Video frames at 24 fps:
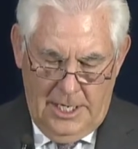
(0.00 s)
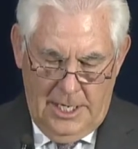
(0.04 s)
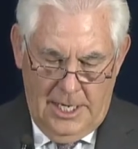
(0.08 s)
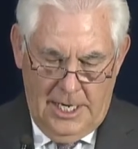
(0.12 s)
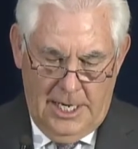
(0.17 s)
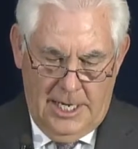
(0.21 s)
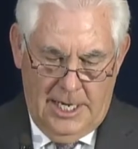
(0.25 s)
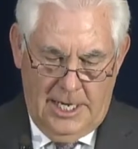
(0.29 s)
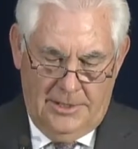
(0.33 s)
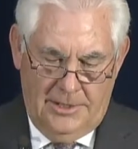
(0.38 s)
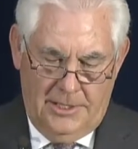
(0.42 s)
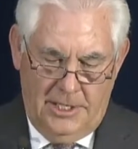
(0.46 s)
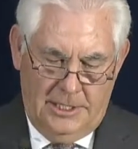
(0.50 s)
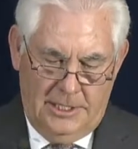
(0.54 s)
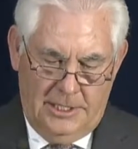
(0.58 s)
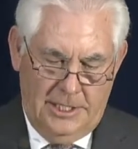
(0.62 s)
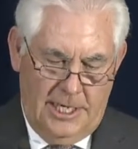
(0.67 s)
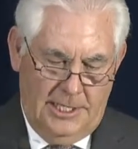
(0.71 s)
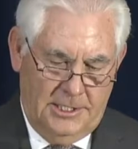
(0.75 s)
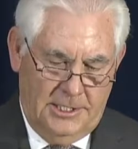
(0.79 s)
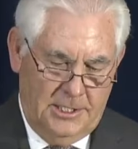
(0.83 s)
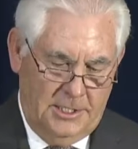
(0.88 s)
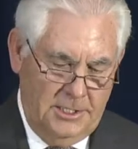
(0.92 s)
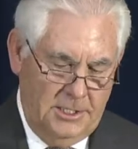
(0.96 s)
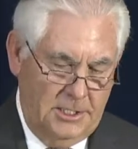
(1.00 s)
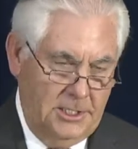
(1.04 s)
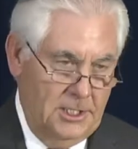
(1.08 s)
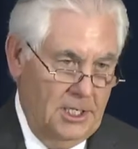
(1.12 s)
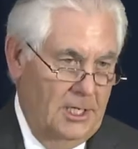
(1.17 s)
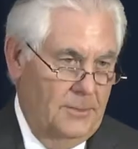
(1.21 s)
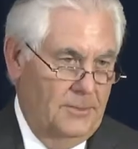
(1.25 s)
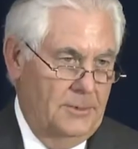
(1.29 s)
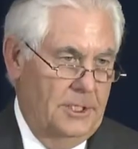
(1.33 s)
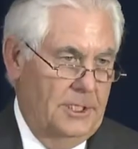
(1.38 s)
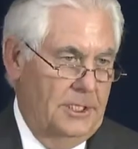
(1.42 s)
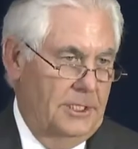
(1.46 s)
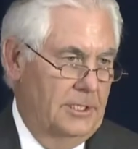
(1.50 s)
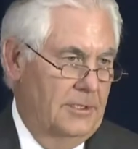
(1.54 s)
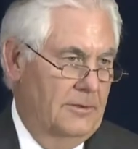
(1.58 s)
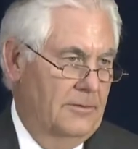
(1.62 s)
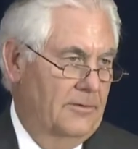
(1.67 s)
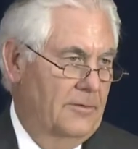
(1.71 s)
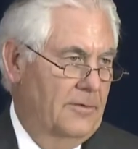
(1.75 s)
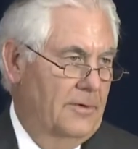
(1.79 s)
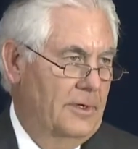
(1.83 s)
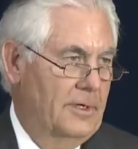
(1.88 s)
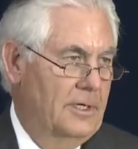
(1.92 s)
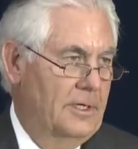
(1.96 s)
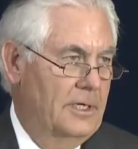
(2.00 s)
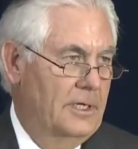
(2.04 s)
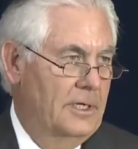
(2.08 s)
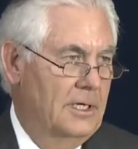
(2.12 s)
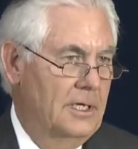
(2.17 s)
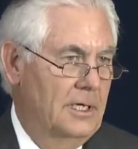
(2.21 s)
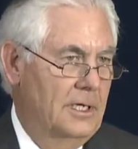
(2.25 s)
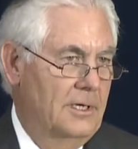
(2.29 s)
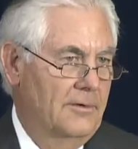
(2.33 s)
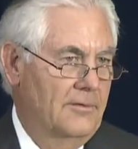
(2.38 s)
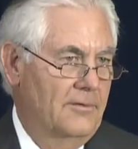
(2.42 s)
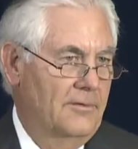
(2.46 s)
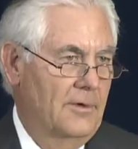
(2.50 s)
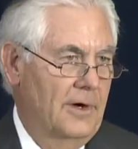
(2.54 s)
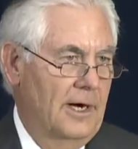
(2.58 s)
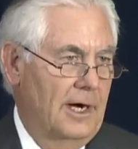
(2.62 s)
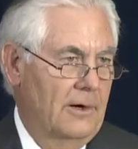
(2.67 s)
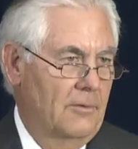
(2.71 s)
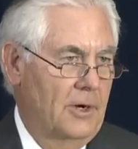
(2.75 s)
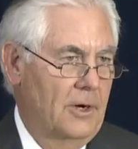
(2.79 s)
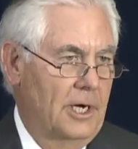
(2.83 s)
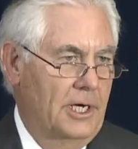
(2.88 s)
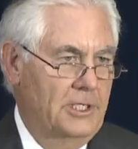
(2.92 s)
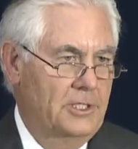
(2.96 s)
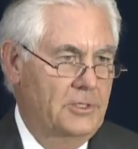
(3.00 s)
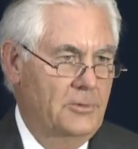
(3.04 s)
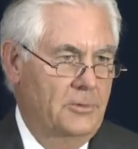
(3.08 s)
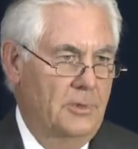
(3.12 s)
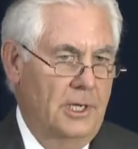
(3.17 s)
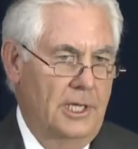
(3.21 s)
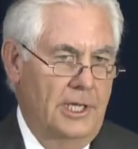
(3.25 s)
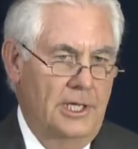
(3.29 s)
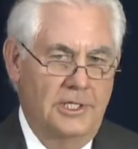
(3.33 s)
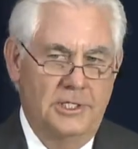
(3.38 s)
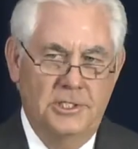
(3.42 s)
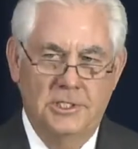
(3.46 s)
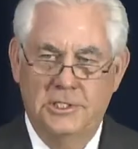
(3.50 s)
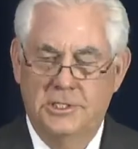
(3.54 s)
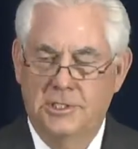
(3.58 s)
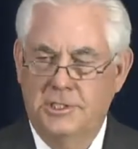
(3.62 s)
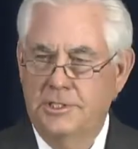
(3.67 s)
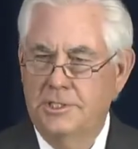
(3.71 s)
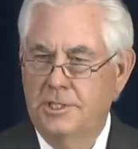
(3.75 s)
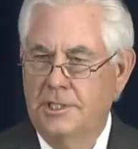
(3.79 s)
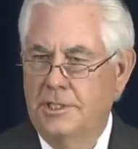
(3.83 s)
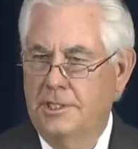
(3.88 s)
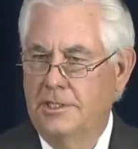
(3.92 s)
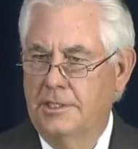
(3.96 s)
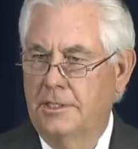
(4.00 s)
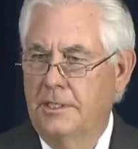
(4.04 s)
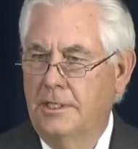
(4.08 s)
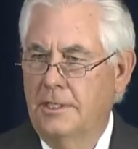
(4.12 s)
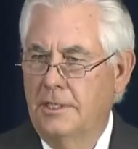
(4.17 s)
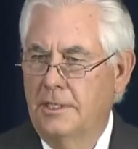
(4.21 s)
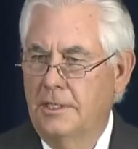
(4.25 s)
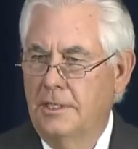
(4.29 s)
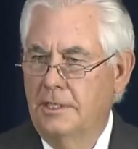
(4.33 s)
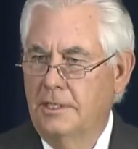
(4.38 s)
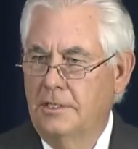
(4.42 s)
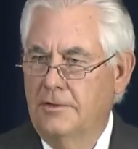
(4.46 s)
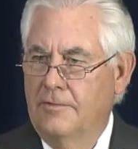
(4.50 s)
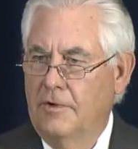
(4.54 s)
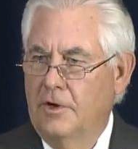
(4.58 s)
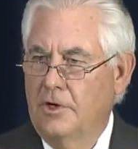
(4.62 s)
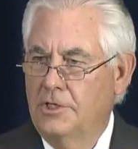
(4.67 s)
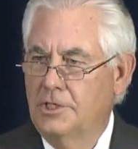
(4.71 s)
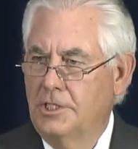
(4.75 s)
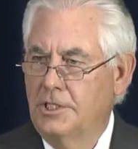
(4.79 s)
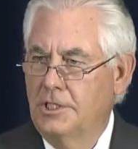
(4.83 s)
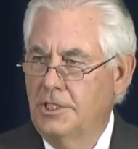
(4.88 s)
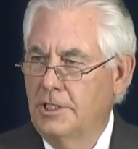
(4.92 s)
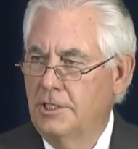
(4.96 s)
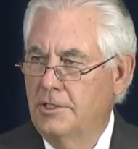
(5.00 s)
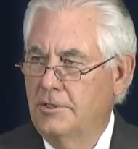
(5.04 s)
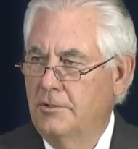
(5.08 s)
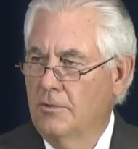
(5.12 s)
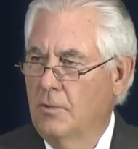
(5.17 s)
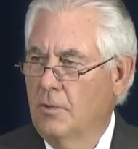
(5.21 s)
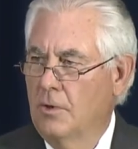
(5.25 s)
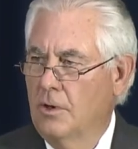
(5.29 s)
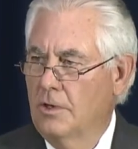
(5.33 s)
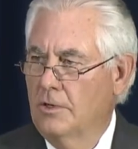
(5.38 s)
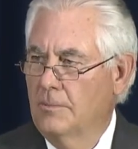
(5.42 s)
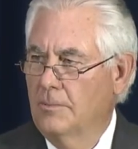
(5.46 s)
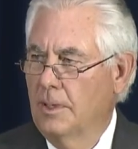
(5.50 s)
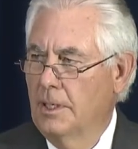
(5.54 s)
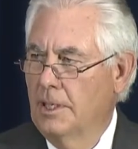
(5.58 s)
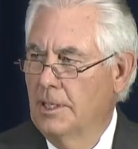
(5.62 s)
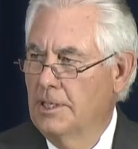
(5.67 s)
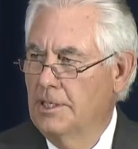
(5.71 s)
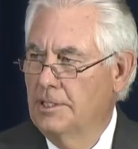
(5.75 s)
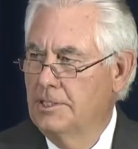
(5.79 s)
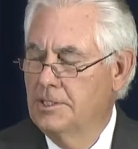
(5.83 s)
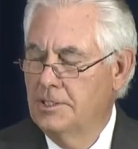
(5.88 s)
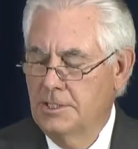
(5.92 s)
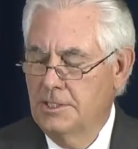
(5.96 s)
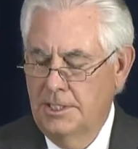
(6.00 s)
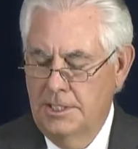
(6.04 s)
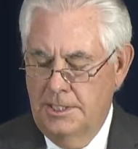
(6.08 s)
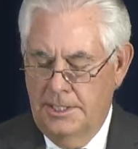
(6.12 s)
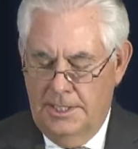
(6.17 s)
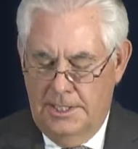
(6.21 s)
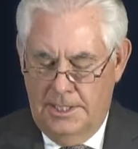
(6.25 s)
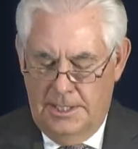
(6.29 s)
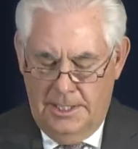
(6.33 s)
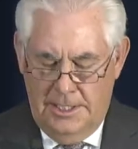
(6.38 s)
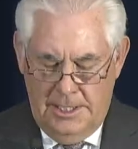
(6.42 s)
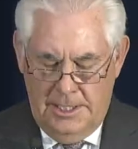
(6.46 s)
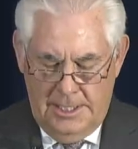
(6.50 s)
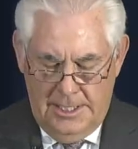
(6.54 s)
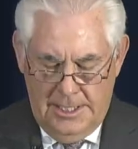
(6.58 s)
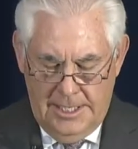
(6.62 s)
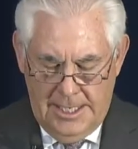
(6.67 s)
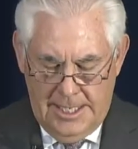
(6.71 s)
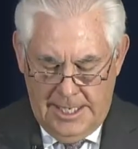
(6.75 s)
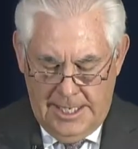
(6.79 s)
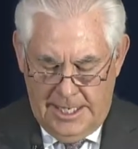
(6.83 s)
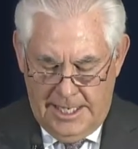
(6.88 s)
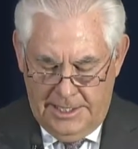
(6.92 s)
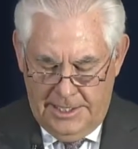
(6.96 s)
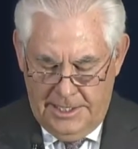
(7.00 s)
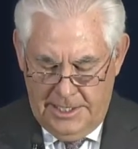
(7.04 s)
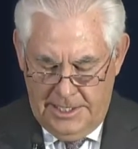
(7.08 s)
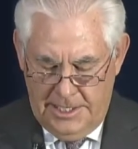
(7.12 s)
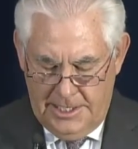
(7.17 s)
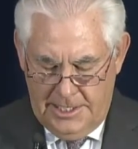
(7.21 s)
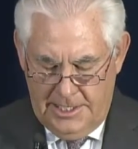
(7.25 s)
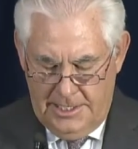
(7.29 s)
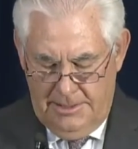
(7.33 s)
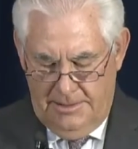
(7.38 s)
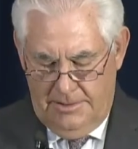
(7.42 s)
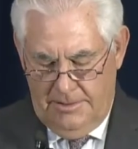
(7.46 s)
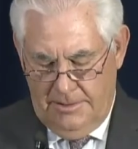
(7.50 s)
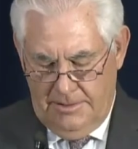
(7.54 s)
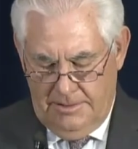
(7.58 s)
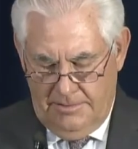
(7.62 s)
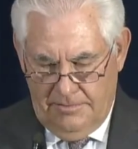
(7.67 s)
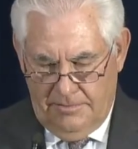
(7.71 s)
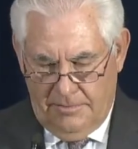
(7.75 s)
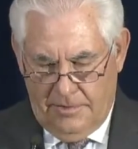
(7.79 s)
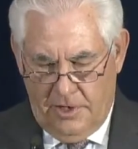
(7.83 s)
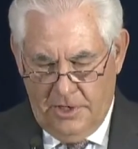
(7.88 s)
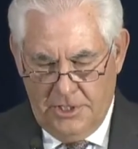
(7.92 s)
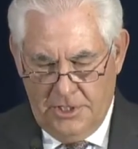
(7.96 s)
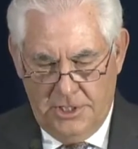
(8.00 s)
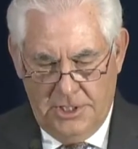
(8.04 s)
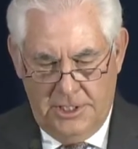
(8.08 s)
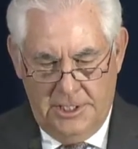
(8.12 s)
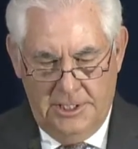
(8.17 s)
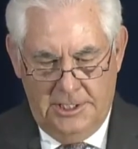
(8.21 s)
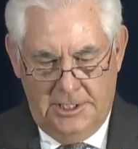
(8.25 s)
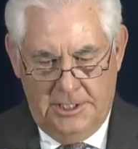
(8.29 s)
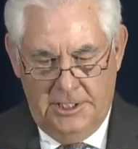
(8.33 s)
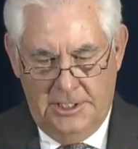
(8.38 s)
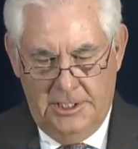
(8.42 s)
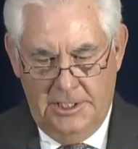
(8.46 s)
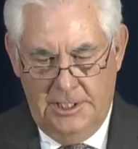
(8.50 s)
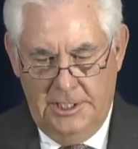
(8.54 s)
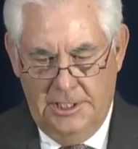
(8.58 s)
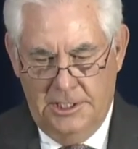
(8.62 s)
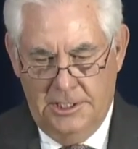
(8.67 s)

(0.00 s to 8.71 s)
and I think that's the subject of our race relations and diversity in the workplace. And I think first it's